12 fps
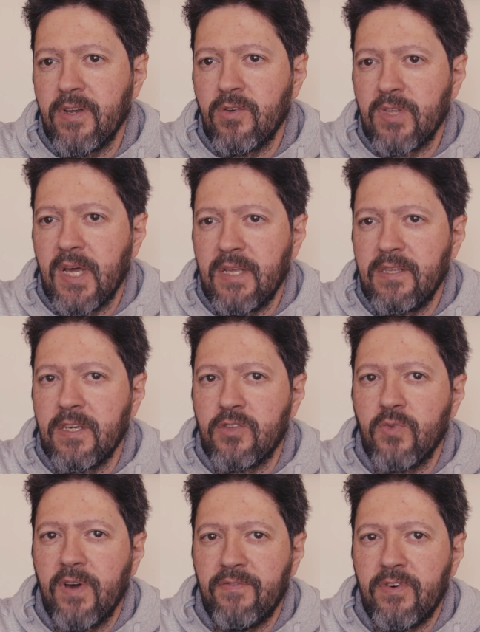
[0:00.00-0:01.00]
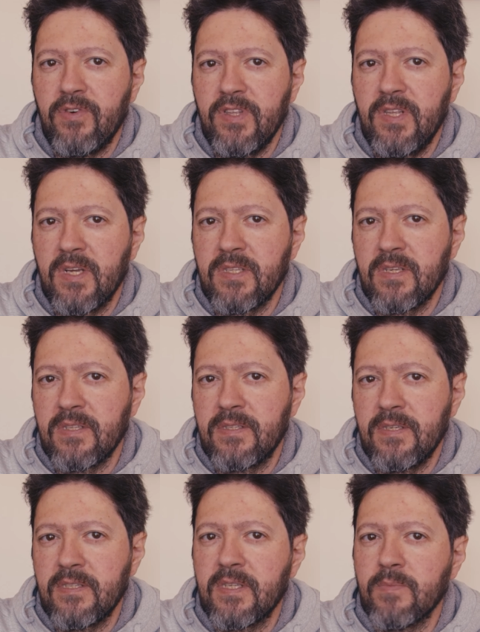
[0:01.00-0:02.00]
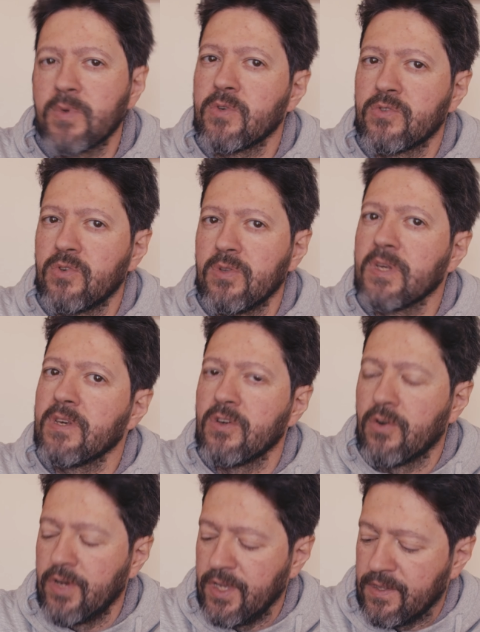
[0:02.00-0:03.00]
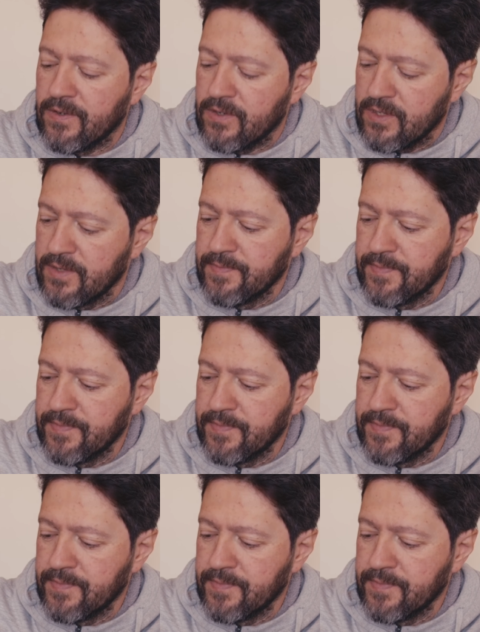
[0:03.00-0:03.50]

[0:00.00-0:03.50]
good idea to have a redundant system controlling your heaters.